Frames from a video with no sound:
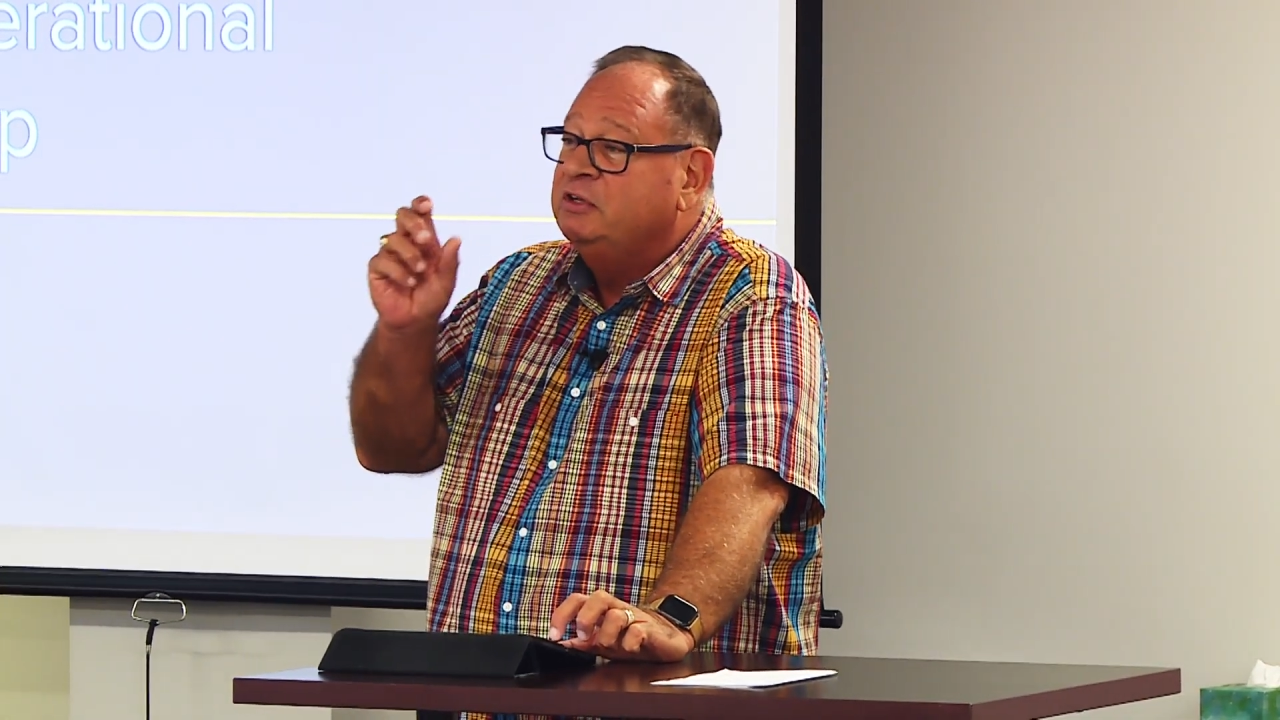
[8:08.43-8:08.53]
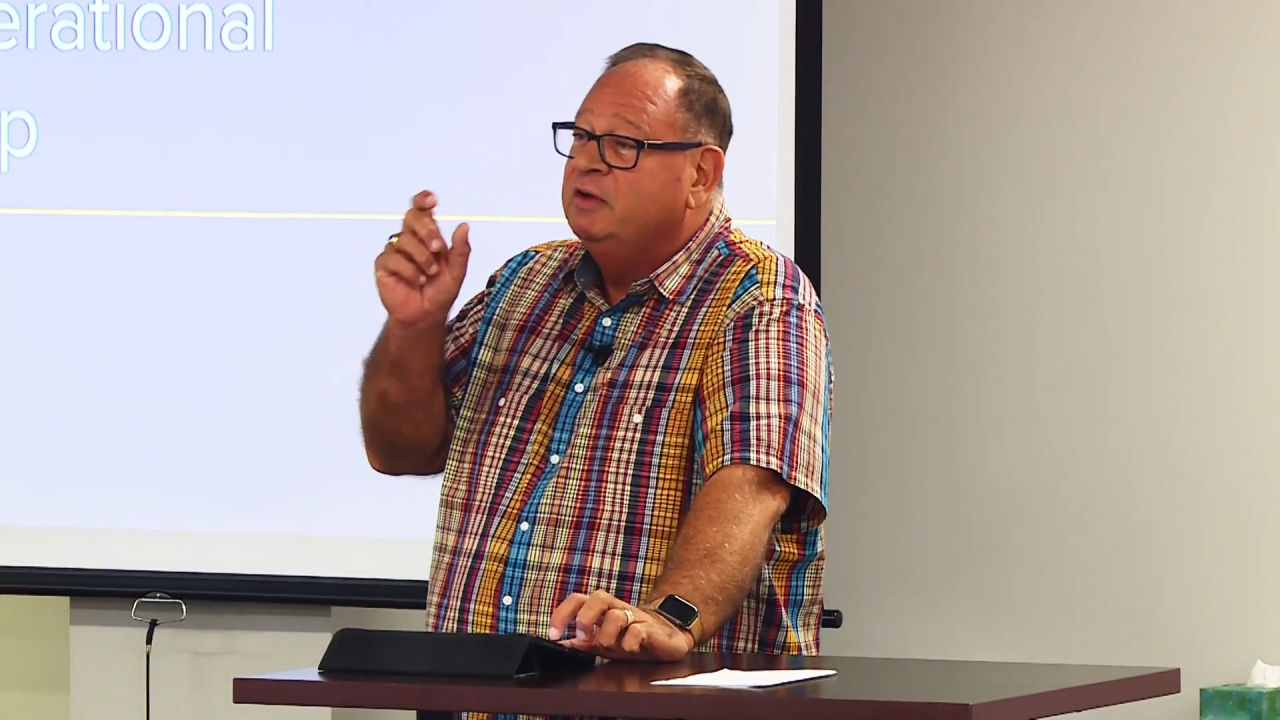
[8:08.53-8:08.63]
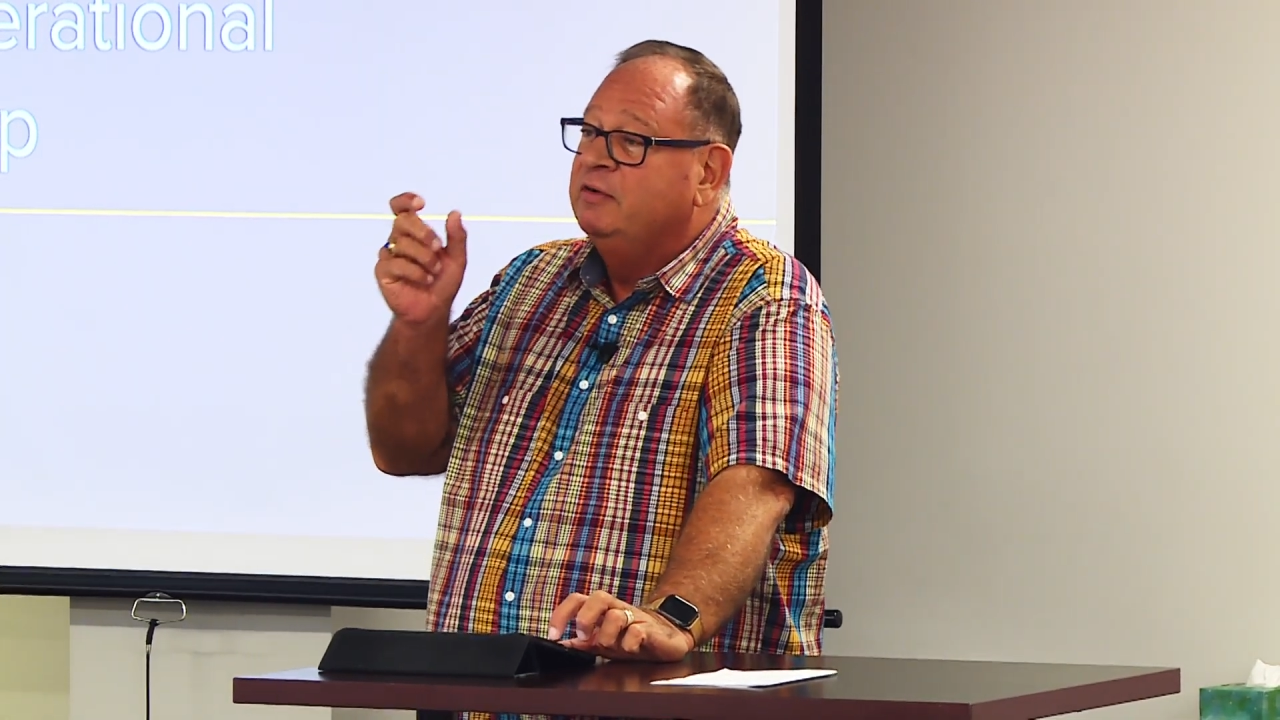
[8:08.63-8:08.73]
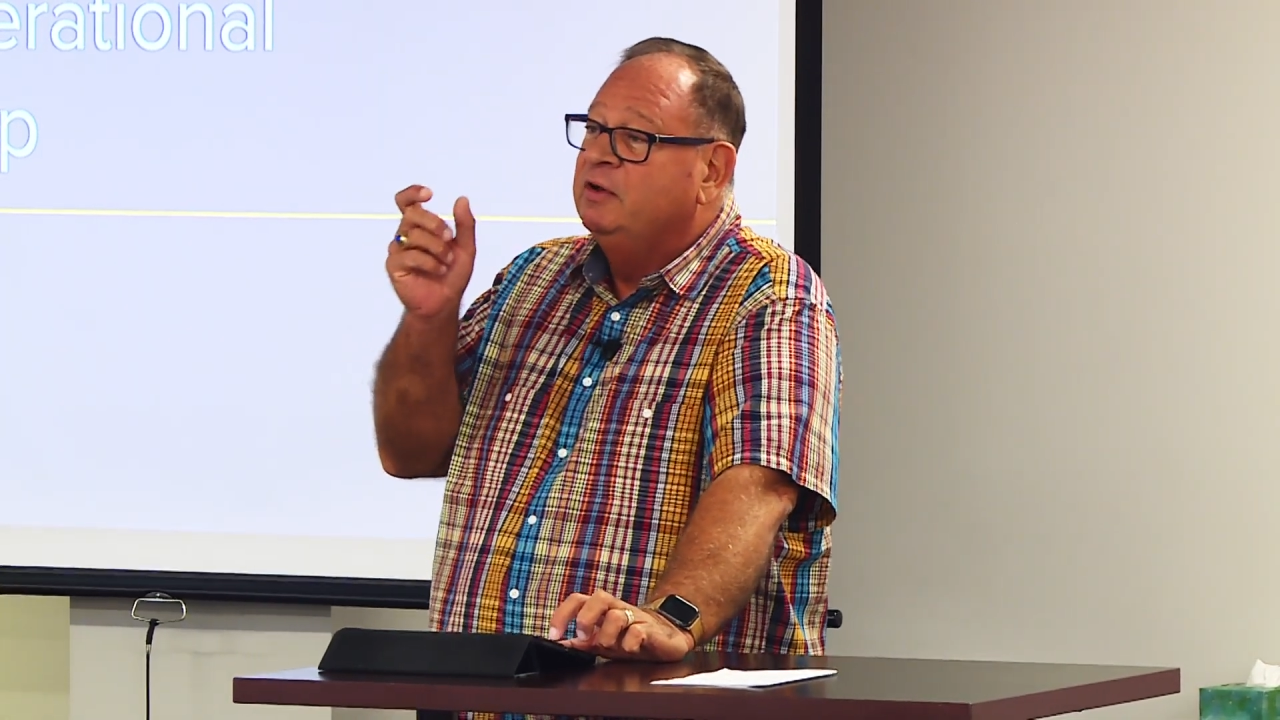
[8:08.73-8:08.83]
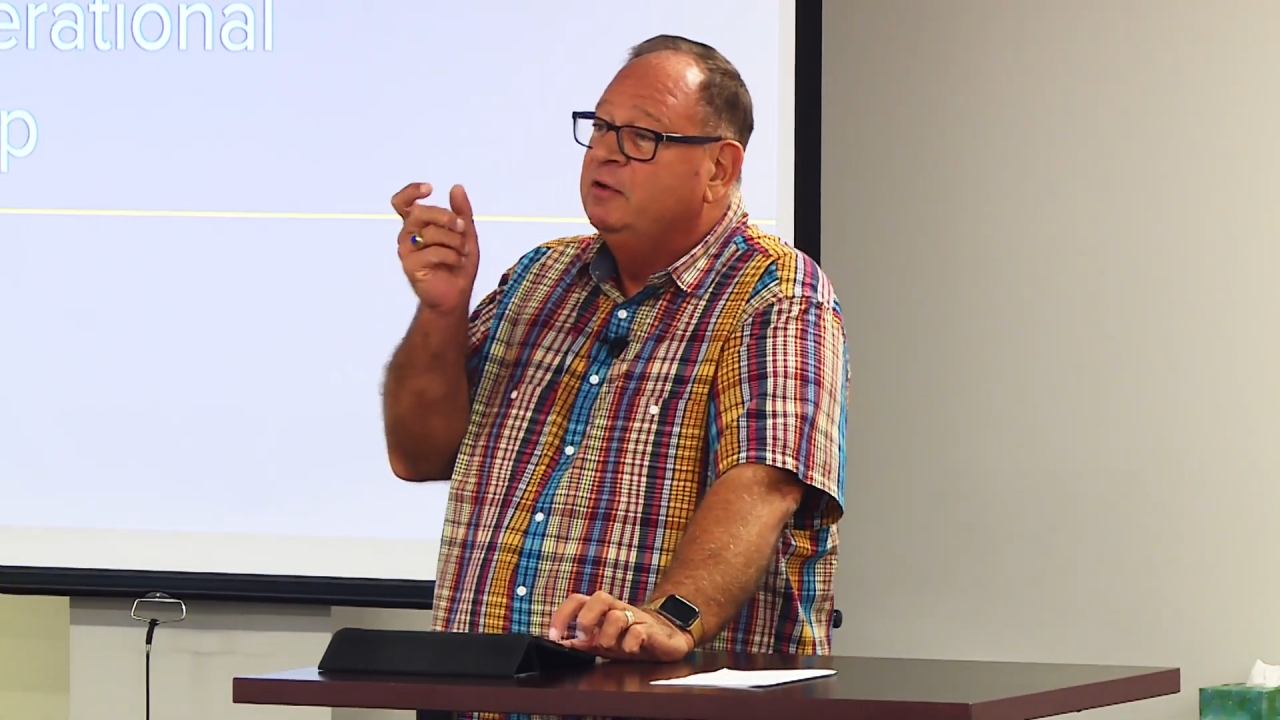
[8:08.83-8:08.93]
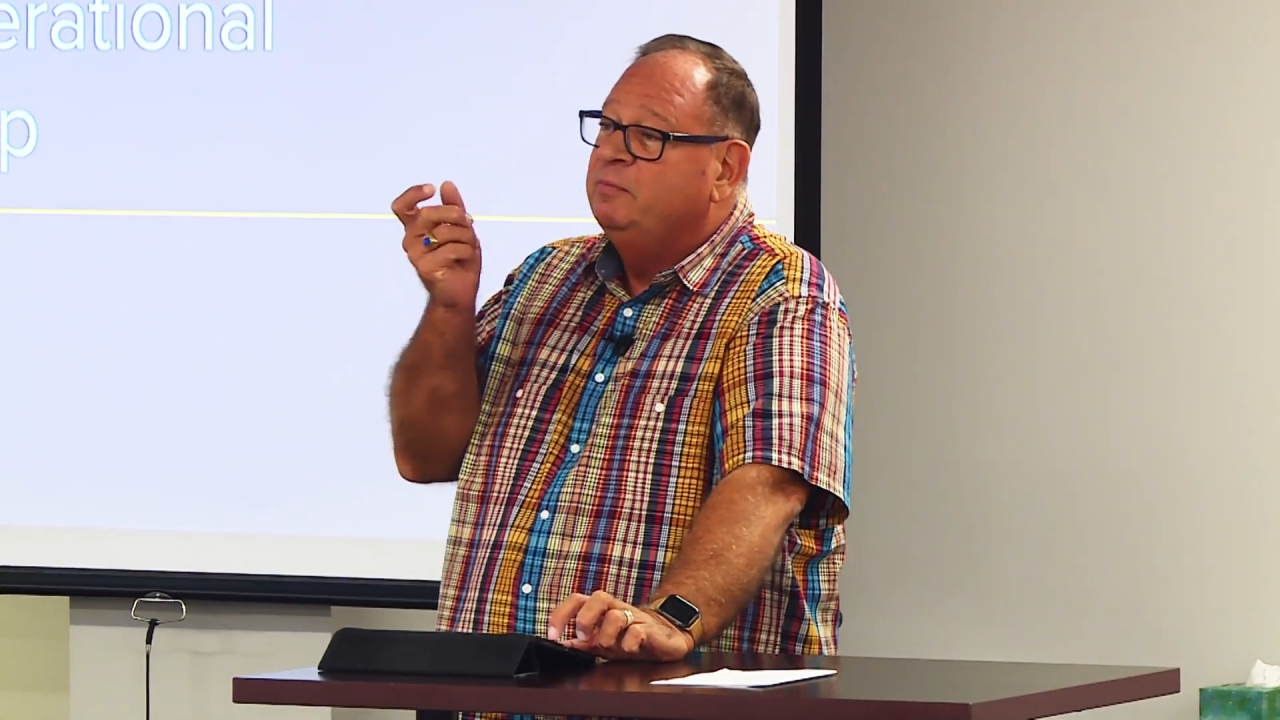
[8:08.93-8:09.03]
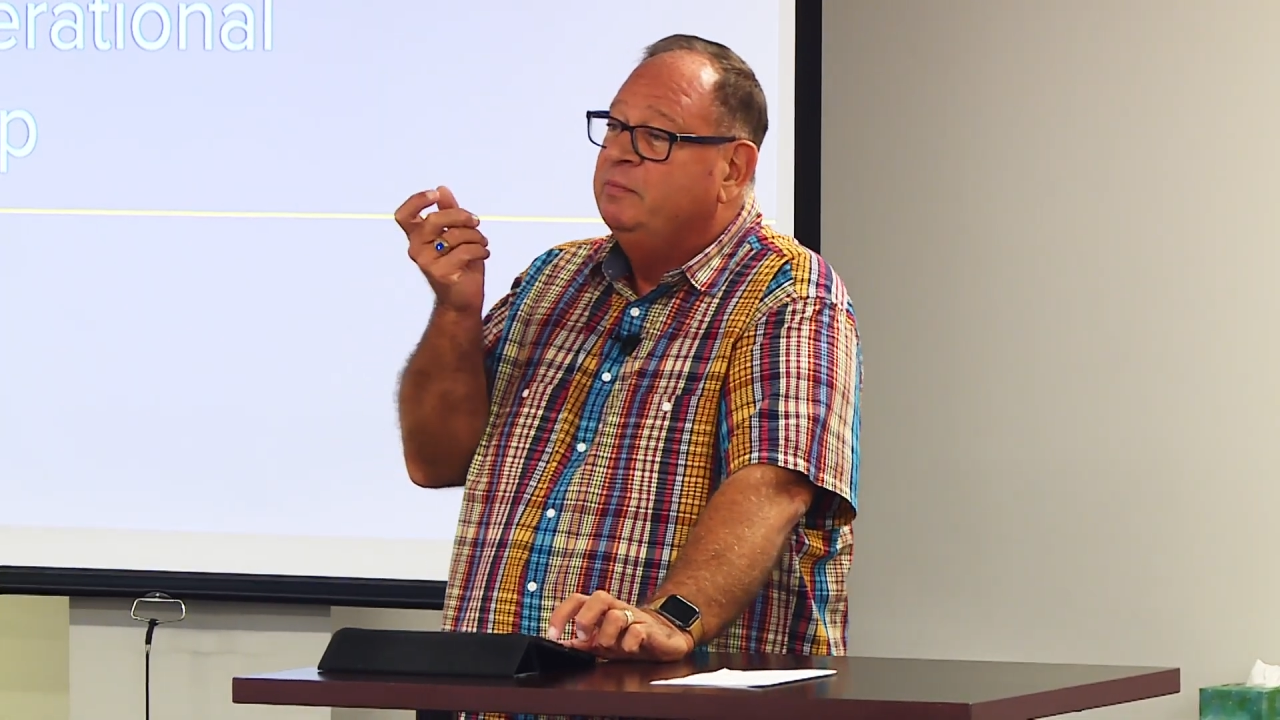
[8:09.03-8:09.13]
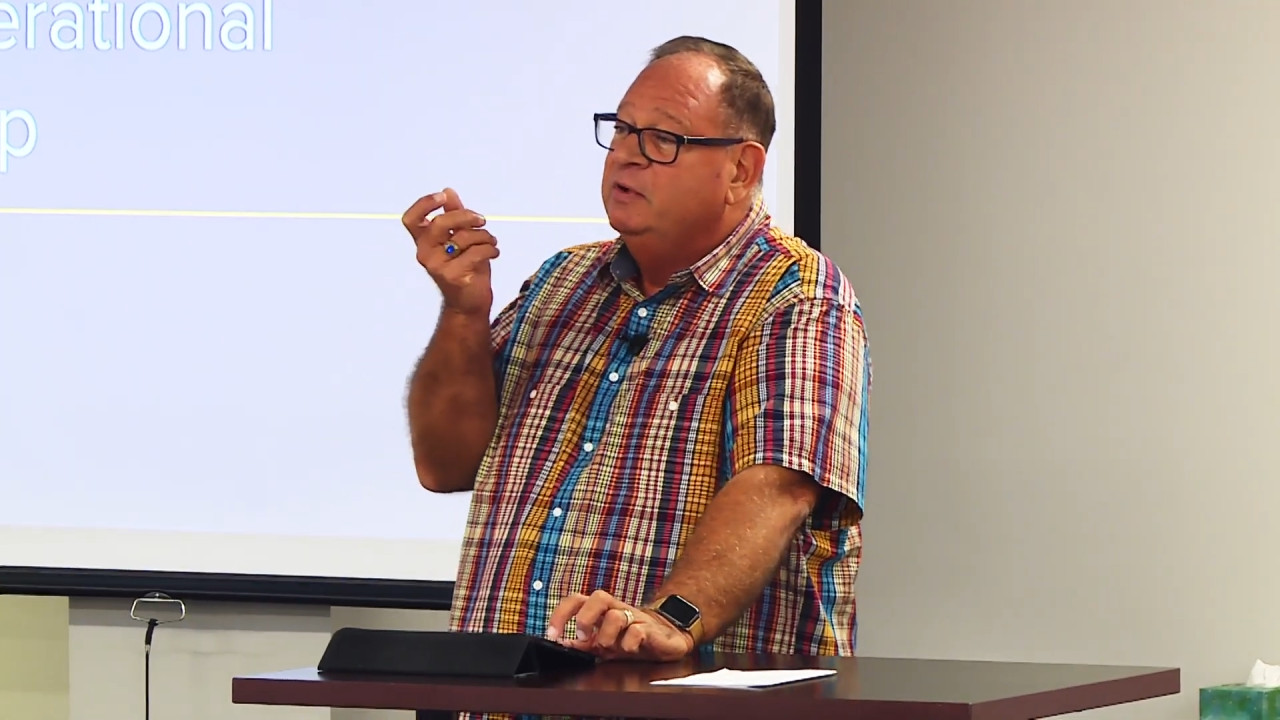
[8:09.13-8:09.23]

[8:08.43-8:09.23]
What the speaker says: given